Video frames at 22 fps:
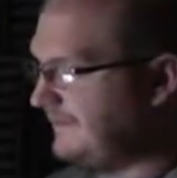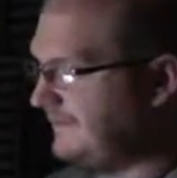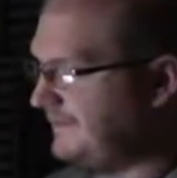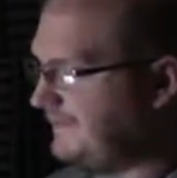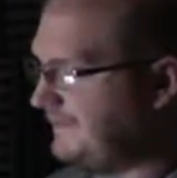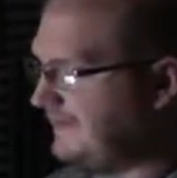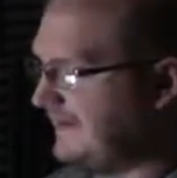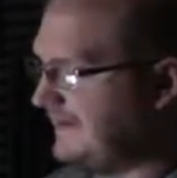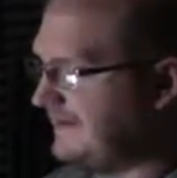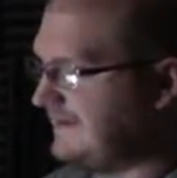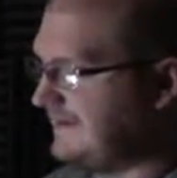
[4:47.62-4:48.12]

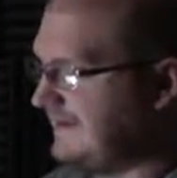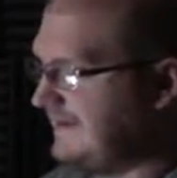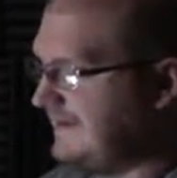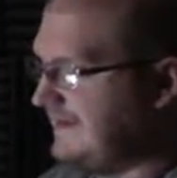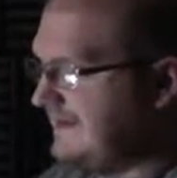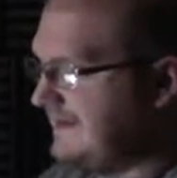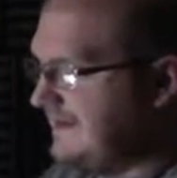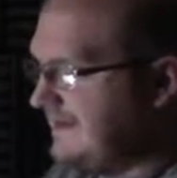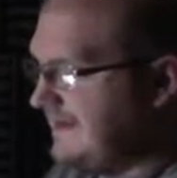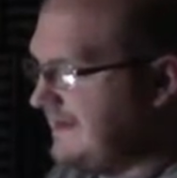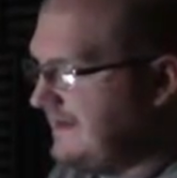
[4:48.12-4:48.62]
but
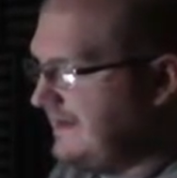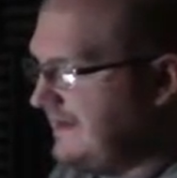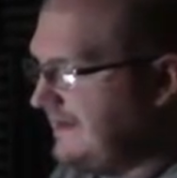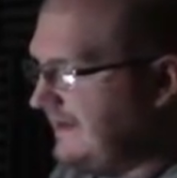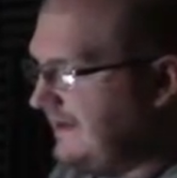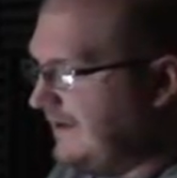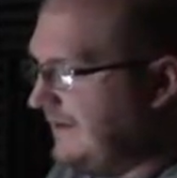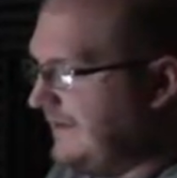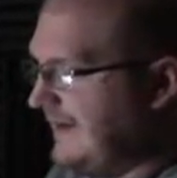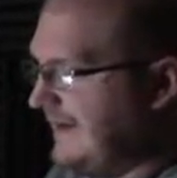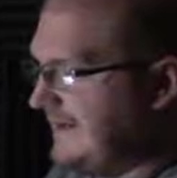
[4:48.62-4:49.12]

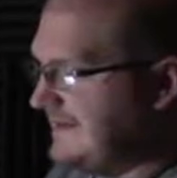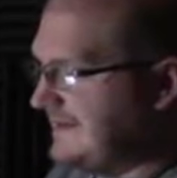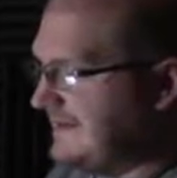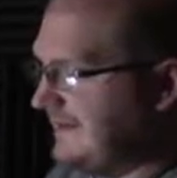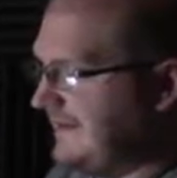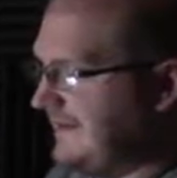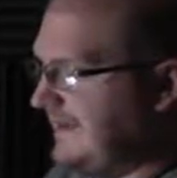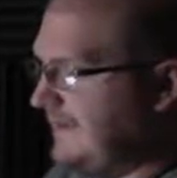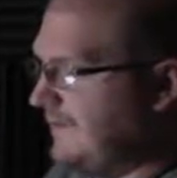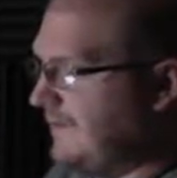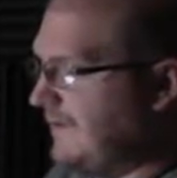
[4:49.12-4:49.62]
you know,
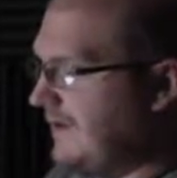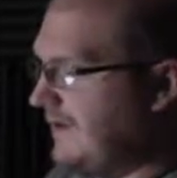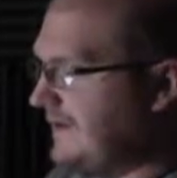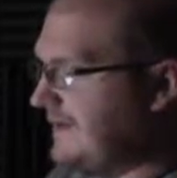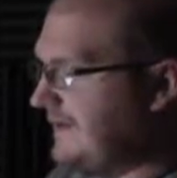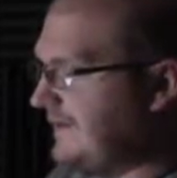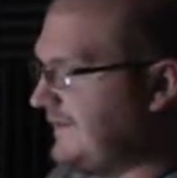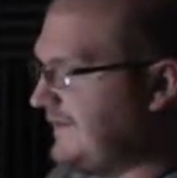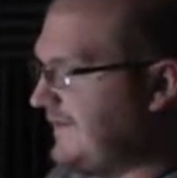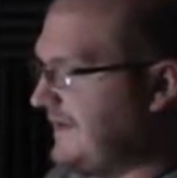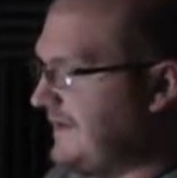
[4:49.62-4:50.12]
basically, he
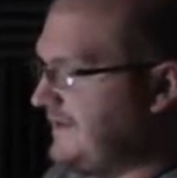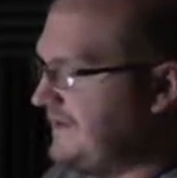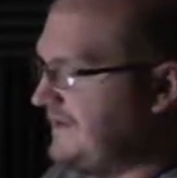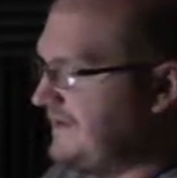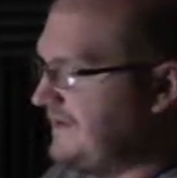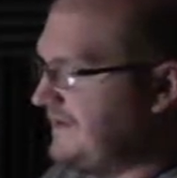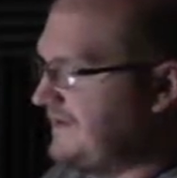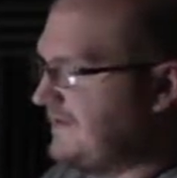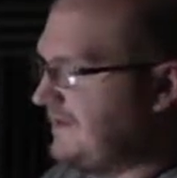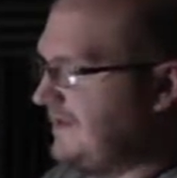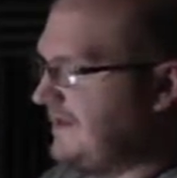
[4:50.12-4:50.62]
worked at the Foundry
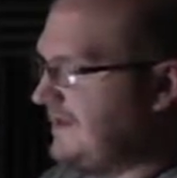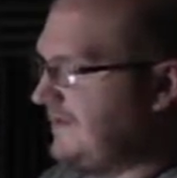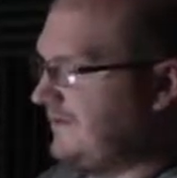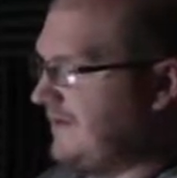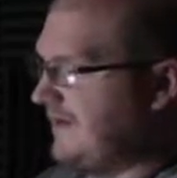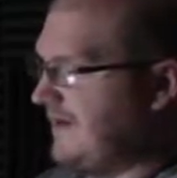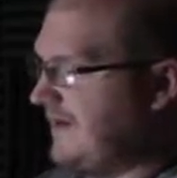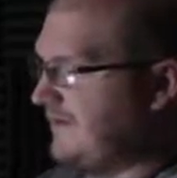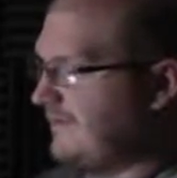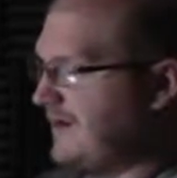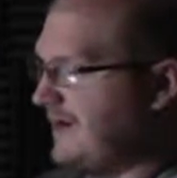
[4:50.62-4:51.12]
Detroit and
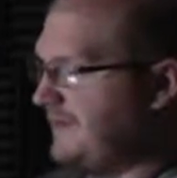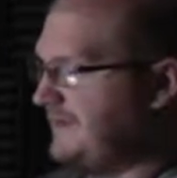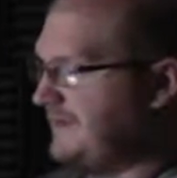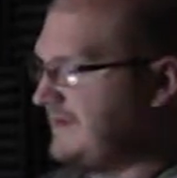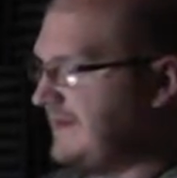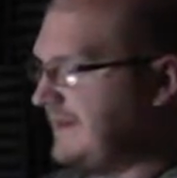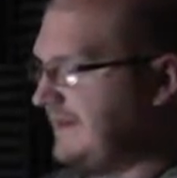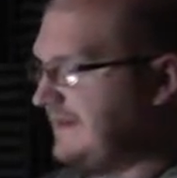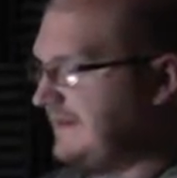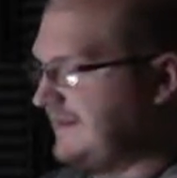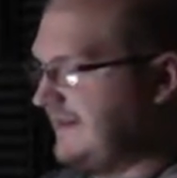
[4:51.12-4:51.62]
Grand
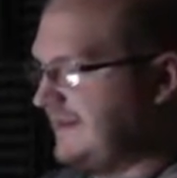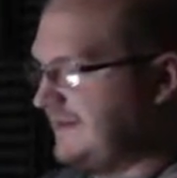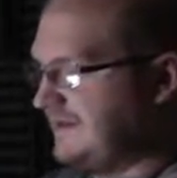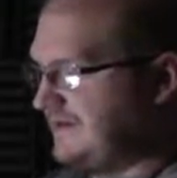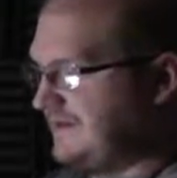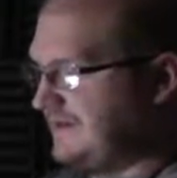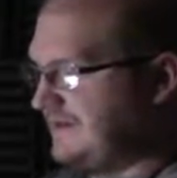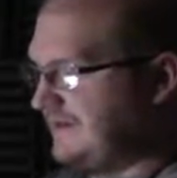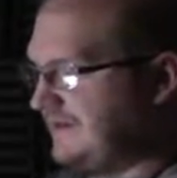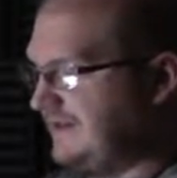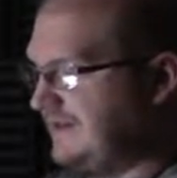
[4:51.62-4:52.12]
Rapids
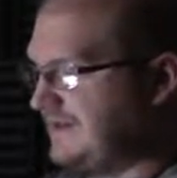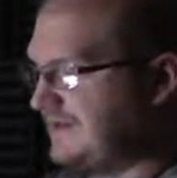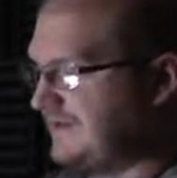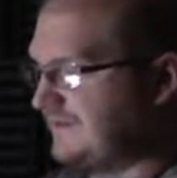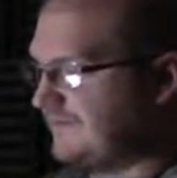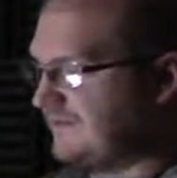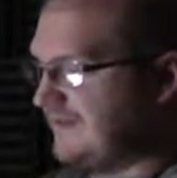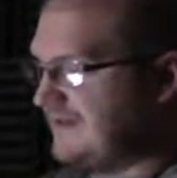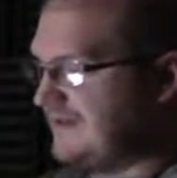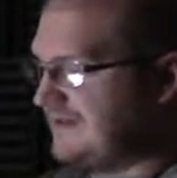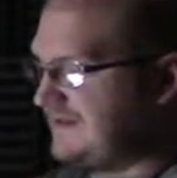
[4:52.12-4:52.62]
allegations alleged a
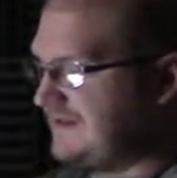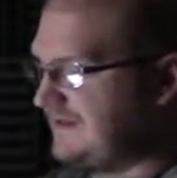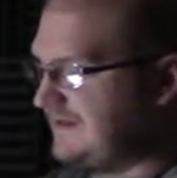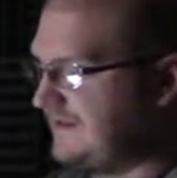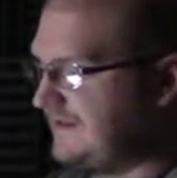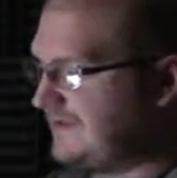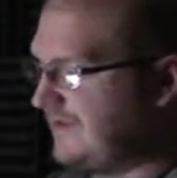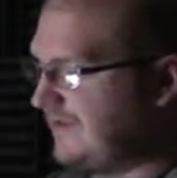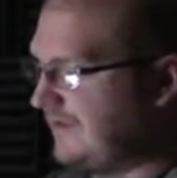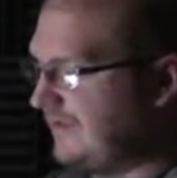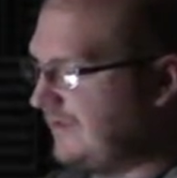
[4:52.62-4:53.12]
racist
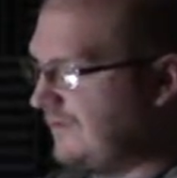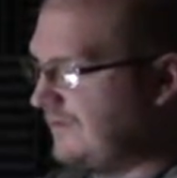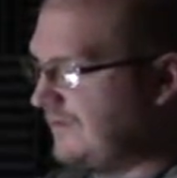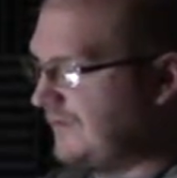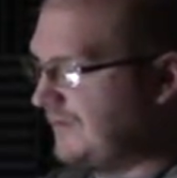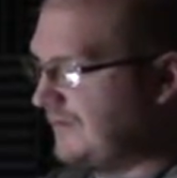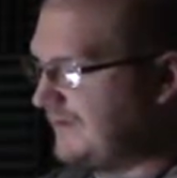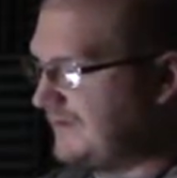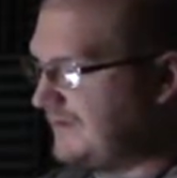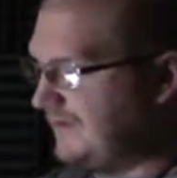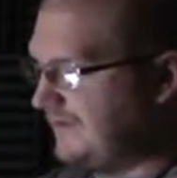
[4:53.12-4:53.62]
internal
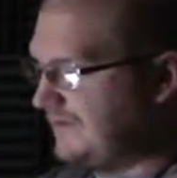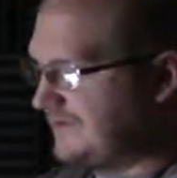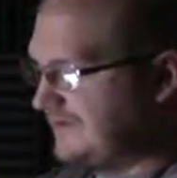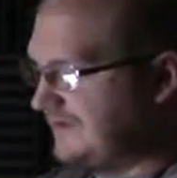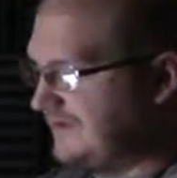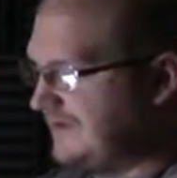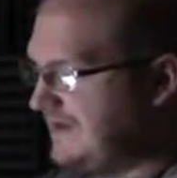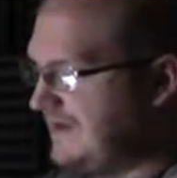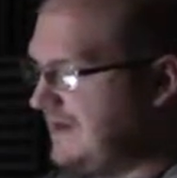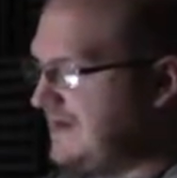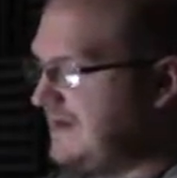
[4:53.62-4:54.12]
corporate
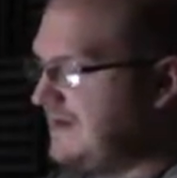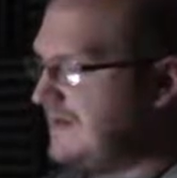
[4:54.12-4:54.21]
culture.